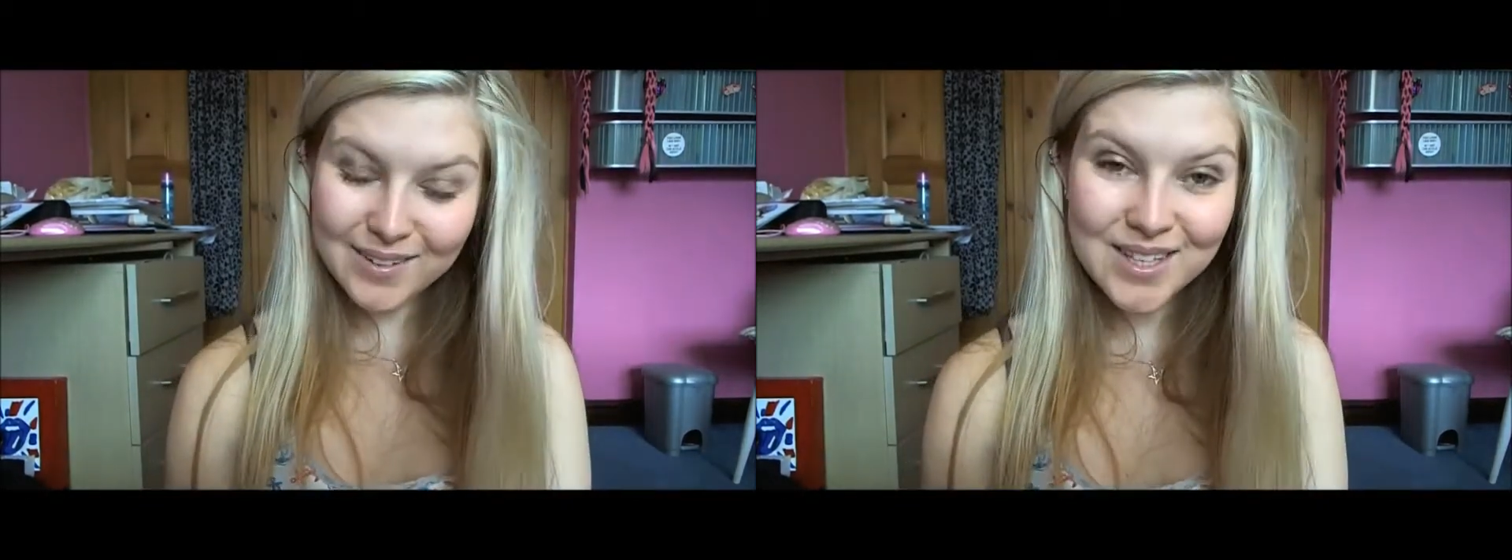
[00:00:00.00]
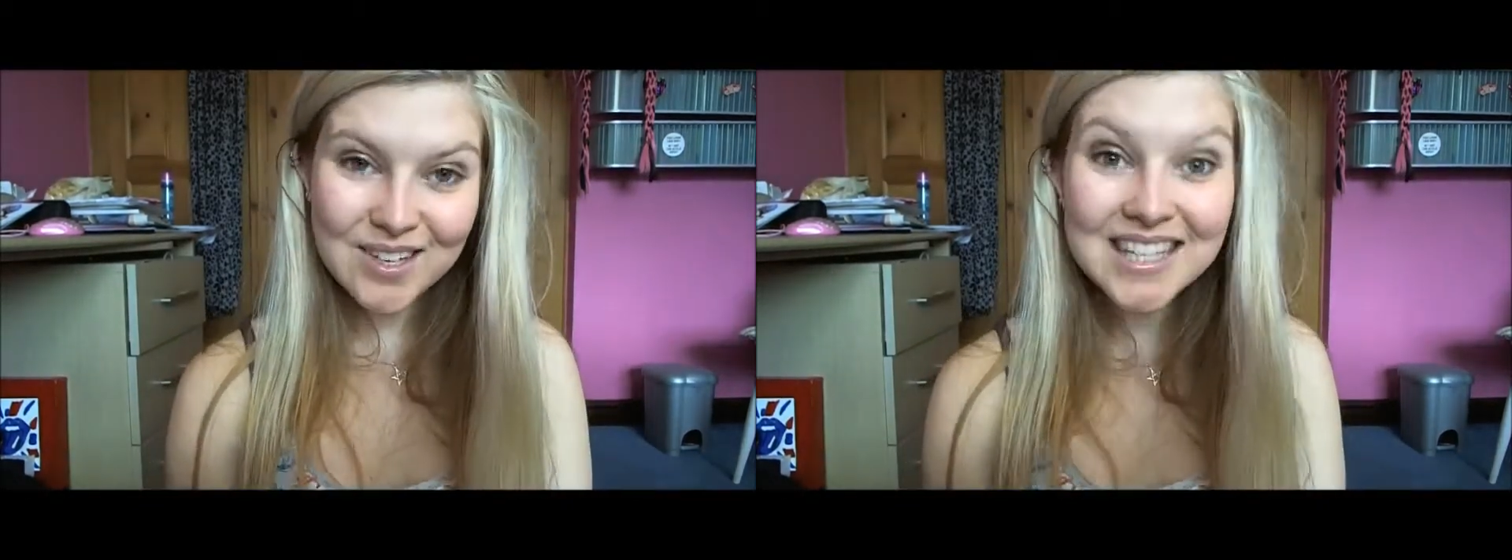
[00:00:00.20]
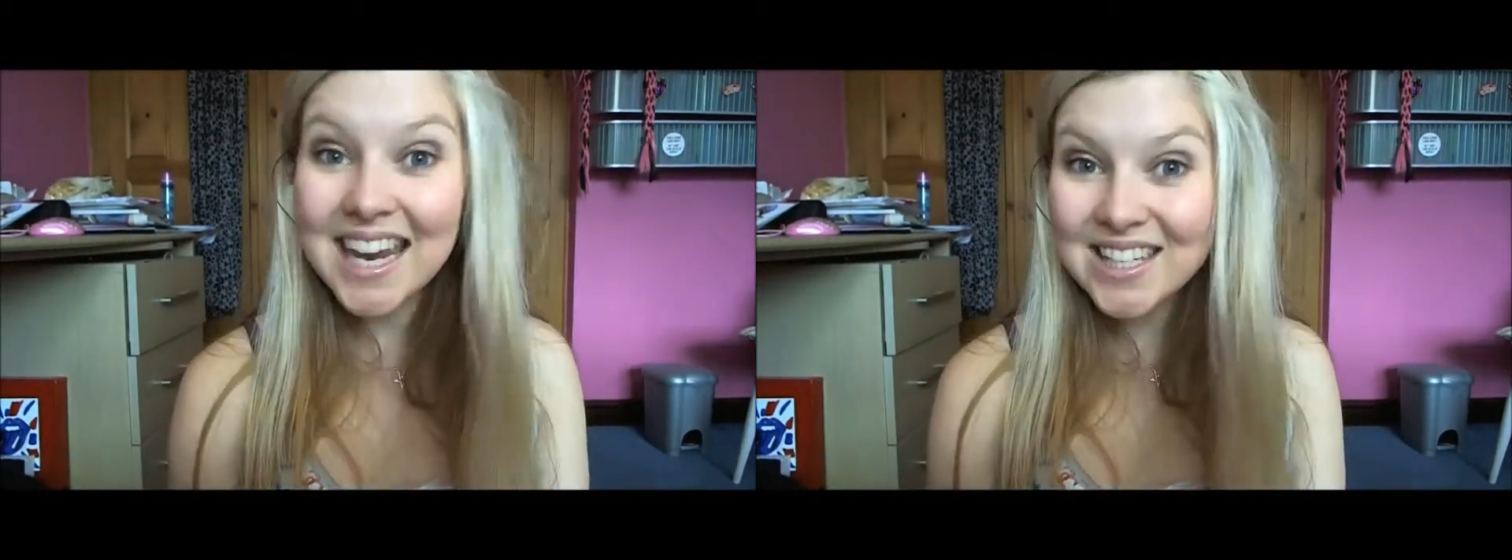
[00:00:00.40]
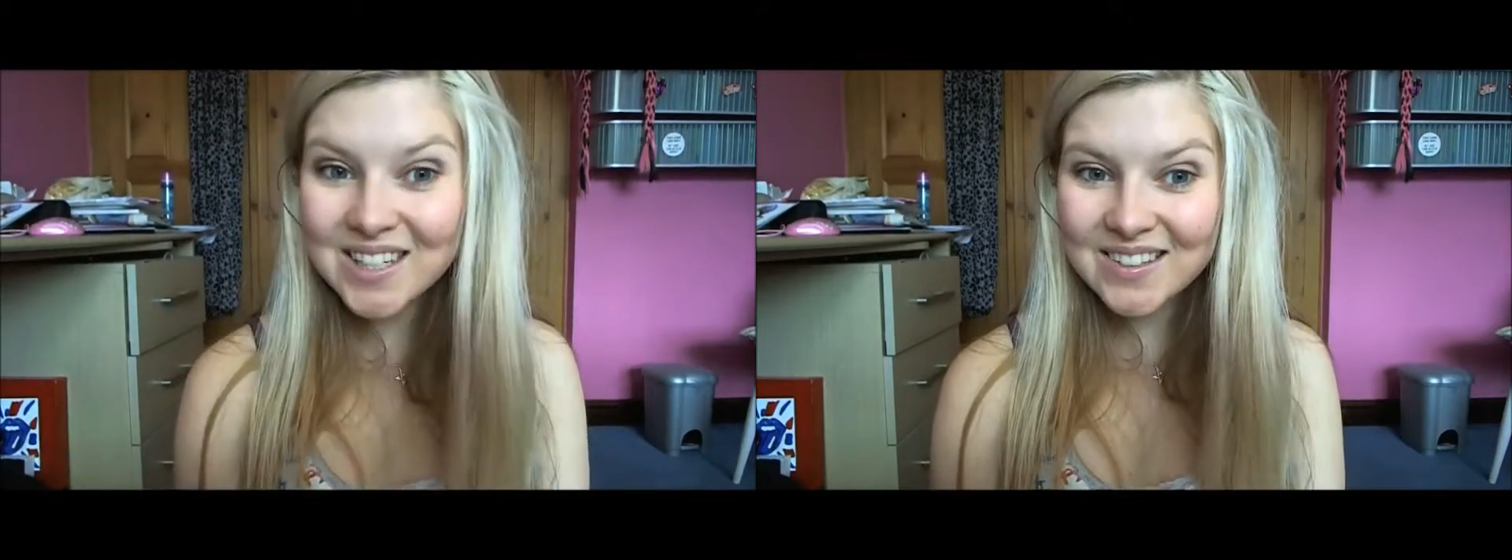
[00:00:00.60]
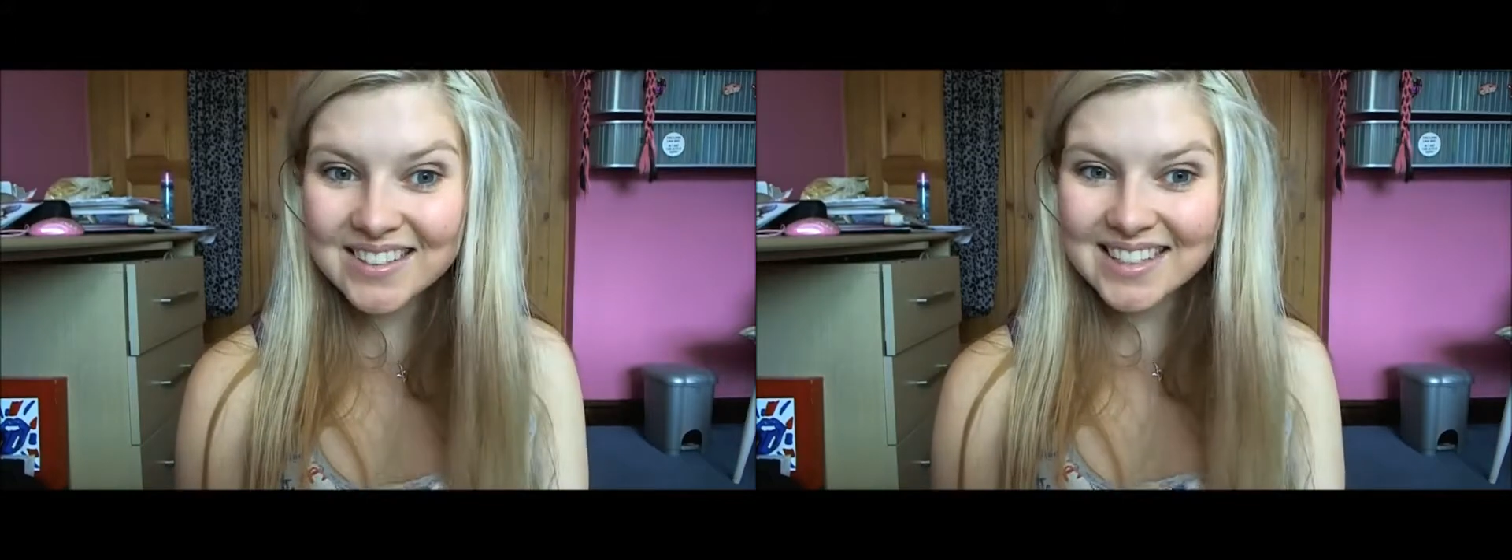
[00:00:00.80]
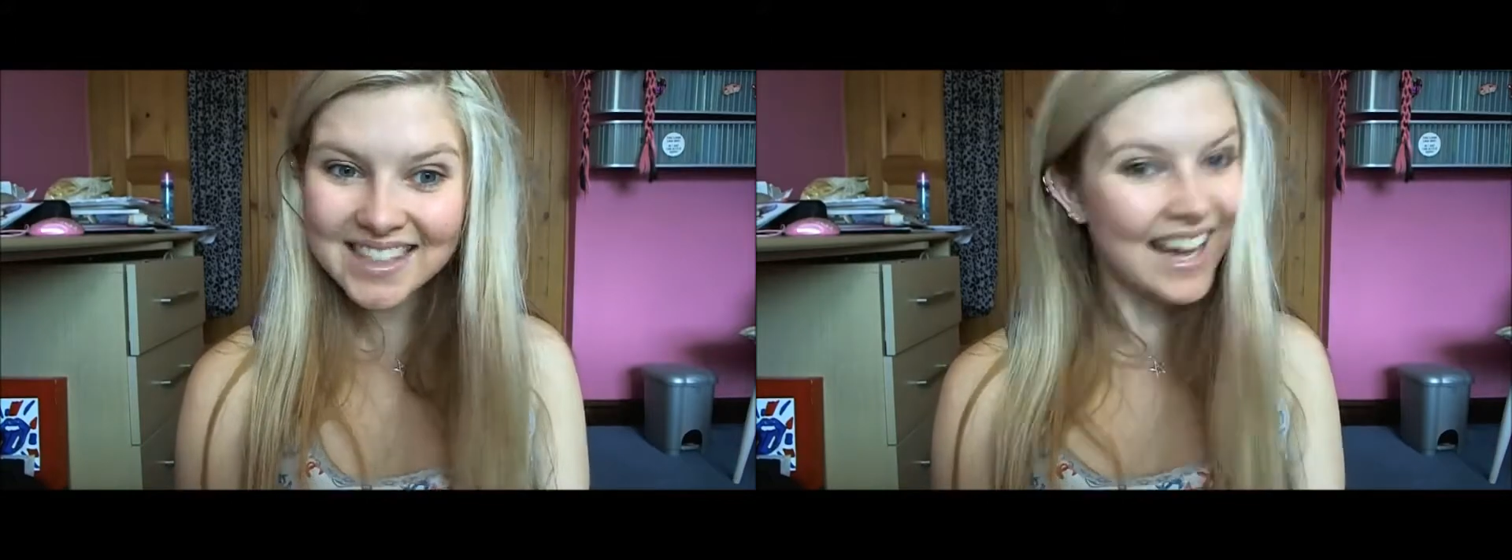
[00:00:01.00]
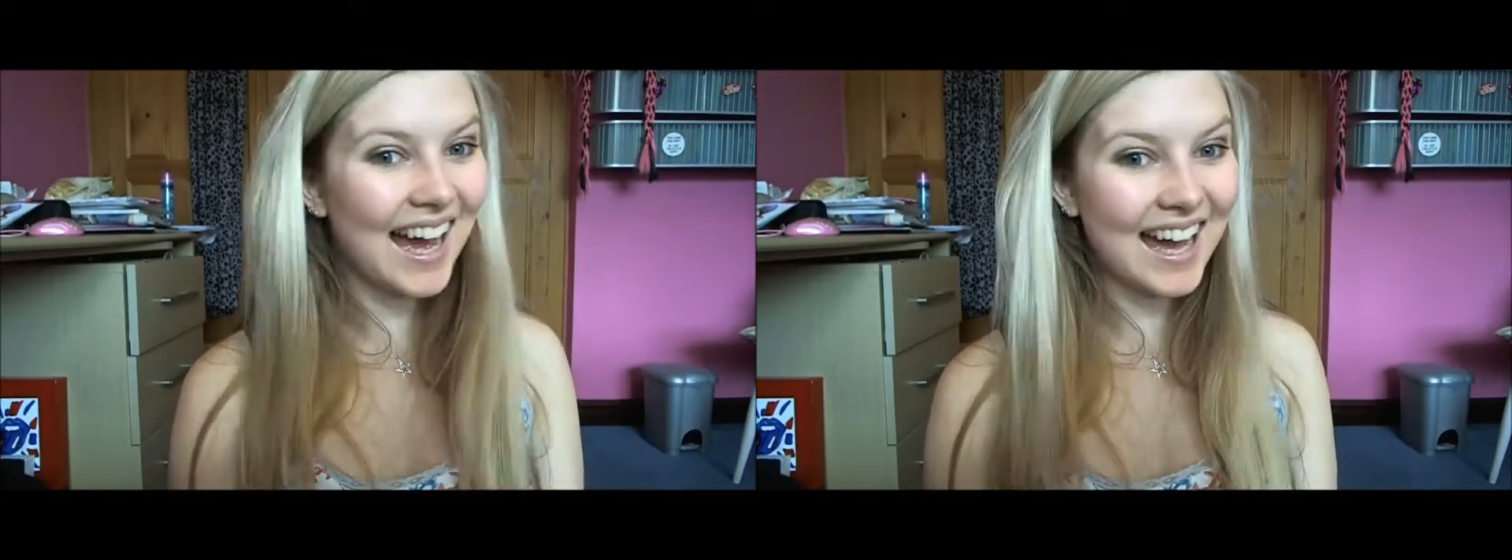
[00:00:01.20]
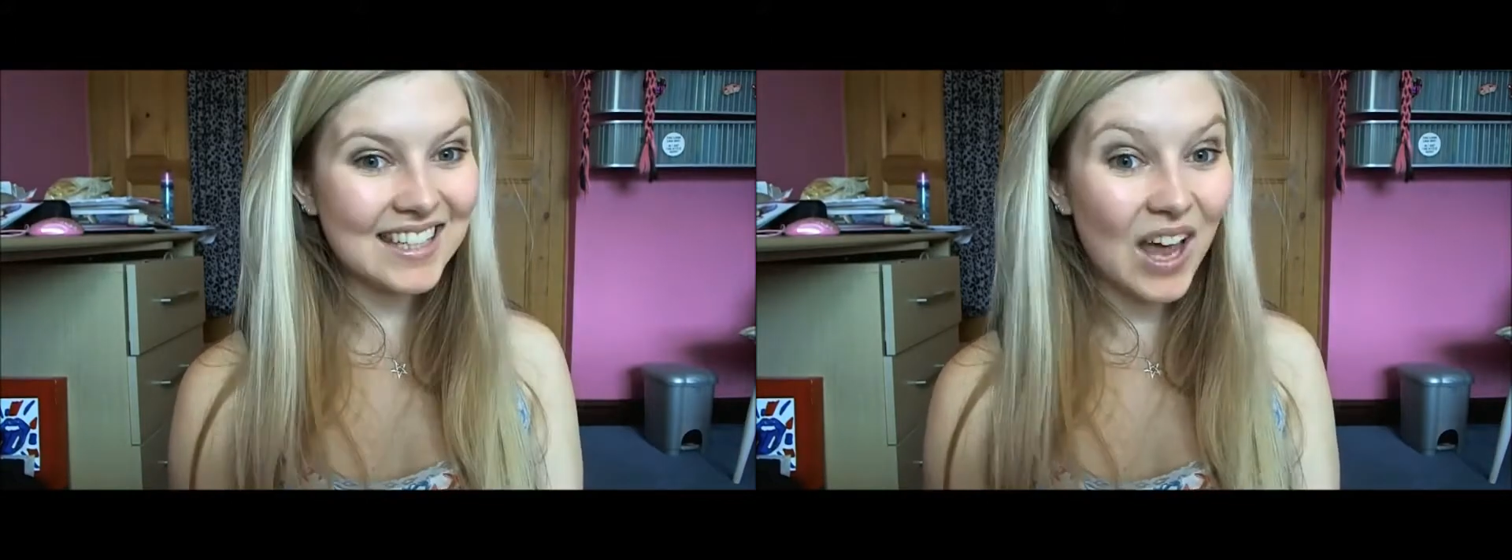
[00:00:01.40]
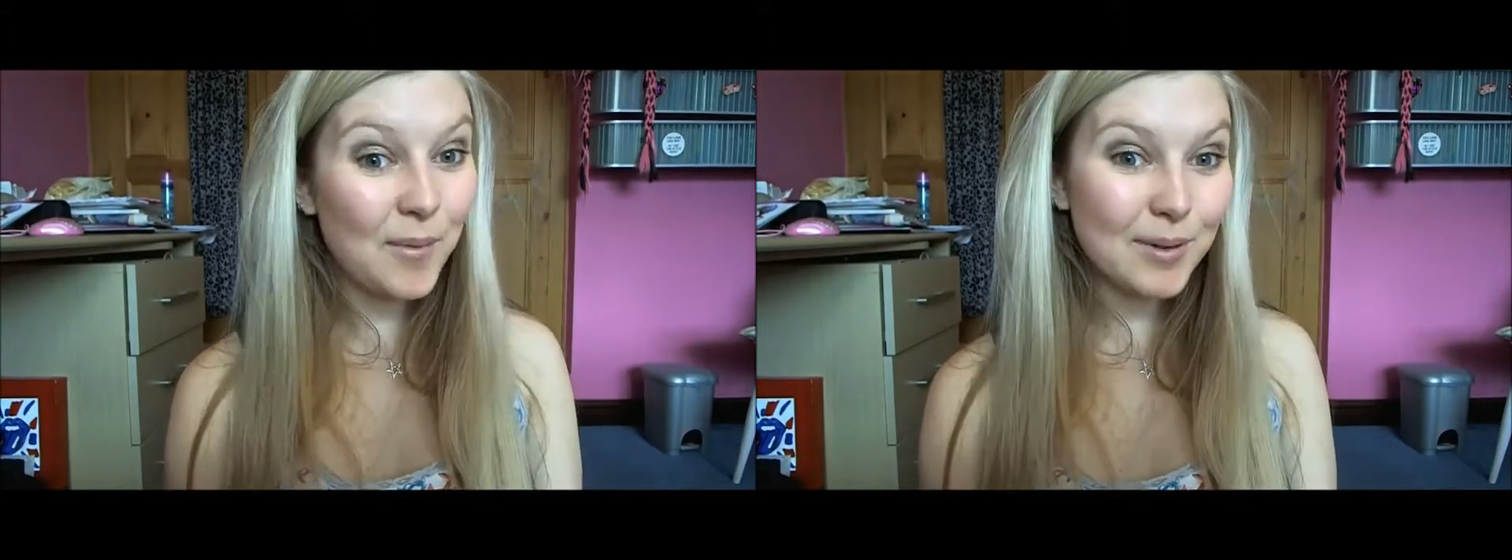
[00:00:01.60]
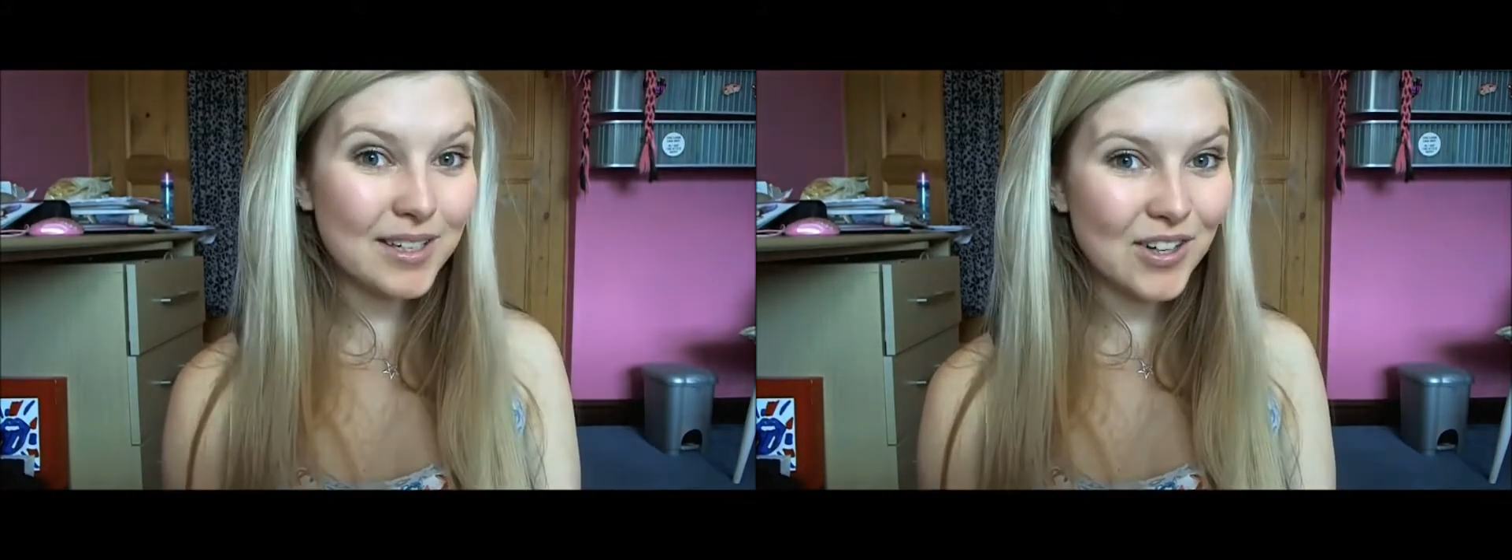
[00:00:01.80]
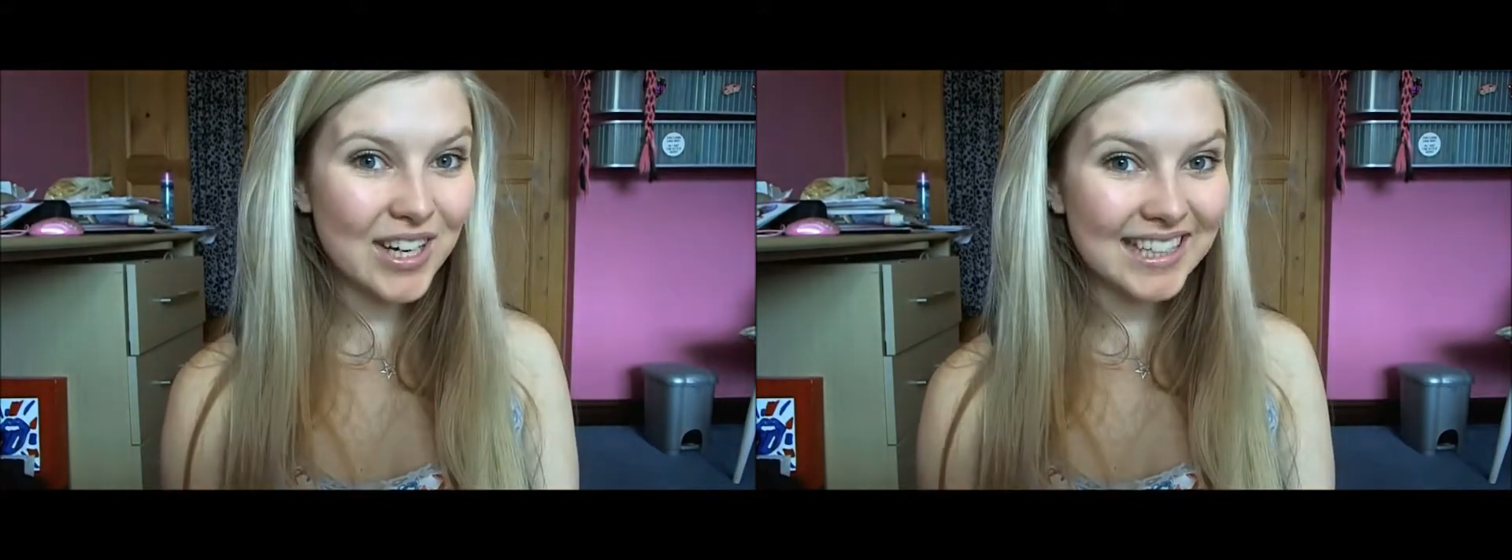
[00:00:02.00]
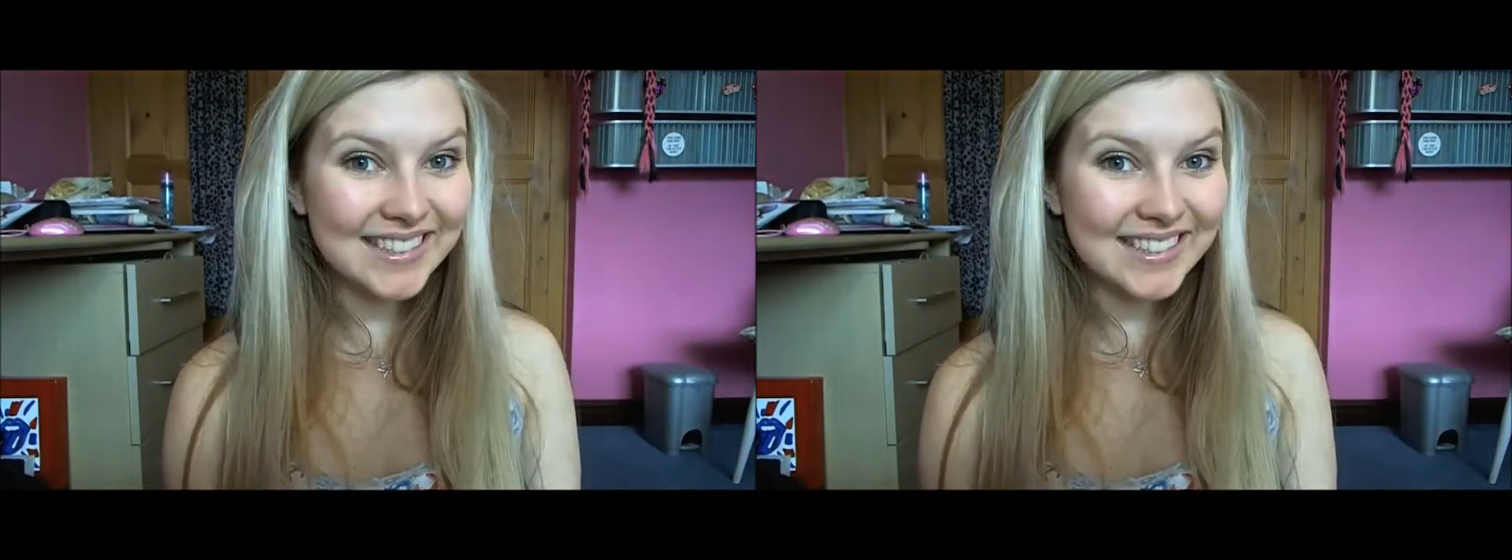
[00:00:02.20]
so stay tuned and I hope you enjoy.